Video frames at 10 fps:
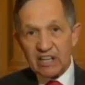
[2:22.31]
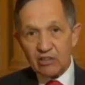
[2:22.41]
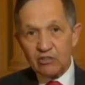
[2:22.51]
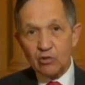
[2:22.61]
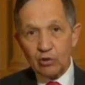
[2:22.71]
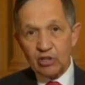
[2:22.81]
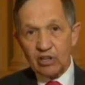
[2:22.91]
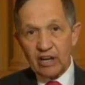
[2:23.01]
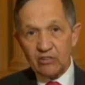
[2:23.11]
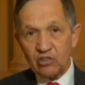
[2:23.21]
into
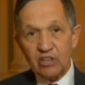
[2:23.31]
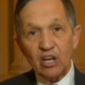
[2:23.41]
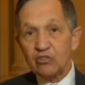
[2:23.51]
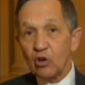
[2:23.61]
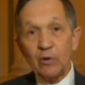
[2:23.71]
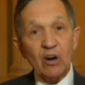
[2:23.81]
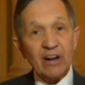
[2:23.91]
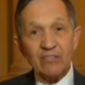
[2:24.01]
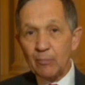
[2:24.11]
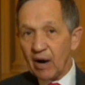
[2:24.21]
circulation so we don't
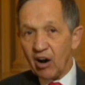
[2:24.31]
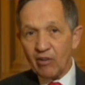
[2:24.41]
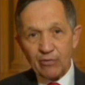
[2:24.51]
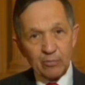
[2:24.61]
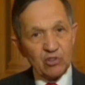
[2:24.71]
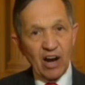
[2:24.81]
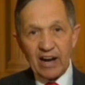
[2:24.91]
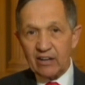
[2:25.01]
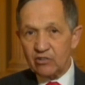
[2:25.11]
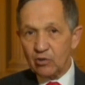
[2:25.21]
have to borrow from
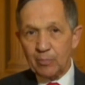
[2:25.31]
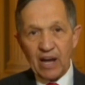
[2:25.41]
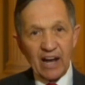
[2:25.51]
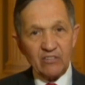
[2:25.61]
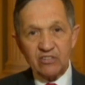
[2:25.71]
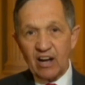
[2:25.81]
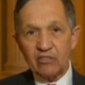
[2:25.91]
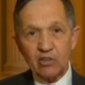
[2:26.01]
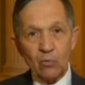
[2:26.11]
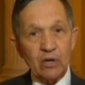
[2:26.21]
China, Japan,
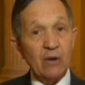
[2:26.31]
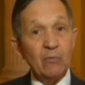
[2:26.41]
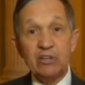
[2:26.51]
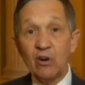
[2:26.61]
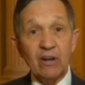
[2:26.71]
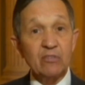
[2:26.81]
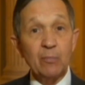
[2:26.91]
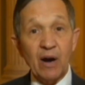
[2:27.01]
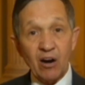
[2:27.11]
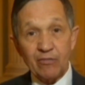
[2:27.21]
South Korea, and we don't have to
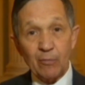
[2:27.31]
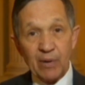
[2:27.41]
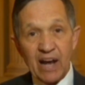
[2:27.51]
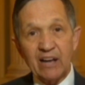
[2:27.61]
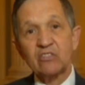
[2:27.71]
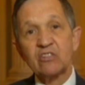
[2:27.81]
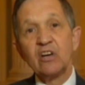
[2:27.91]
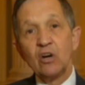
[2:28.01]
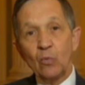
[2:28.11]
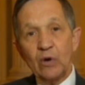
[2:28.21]
borrow from banks.
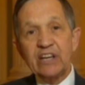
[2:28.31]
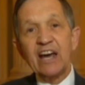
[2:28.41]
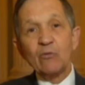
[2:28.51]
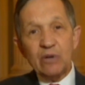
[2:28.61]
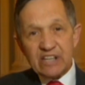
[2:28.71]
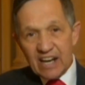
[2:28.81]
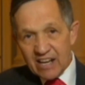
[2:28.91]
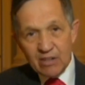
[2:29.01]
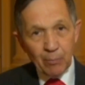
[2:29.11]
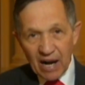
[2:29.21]
We can
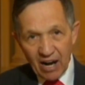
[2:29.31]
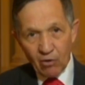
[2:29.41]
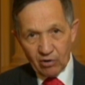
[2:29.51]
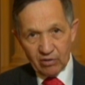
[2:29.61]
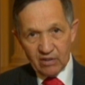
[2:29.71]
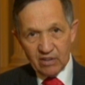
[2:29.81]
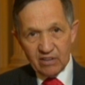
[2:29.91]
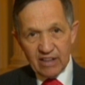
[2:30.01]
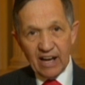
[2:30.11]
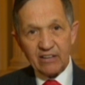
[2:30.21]
regain the power
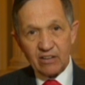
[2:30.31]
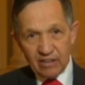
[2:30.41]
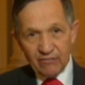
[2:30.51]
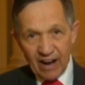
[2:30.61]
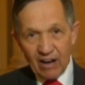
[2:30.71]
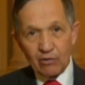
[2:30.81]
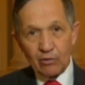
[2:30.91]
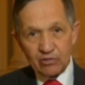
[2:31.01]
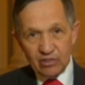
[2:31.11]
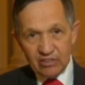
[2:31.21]
that the
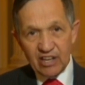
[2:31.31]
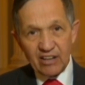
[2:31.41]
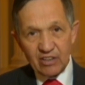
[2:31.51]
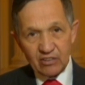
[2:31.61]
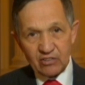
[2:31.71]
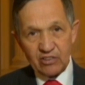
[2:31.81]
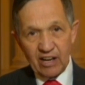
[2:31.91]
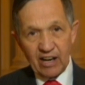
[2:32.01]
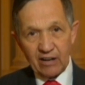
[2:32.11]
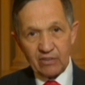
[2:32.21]
founders intended us to
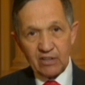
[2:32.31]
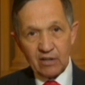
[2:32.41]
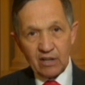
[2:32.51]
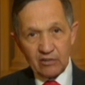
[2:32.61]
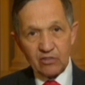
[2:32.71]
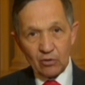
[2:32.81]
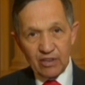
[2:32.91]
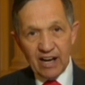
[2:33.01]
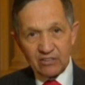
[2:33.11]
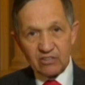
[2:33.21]
have. And so
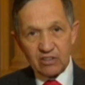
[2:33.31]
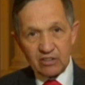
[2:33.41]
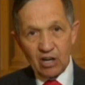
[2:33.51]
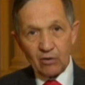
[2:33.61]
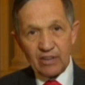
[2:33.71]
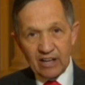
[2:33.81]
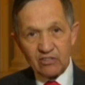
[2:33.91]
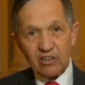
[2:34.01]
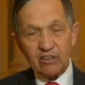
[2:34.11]
that's it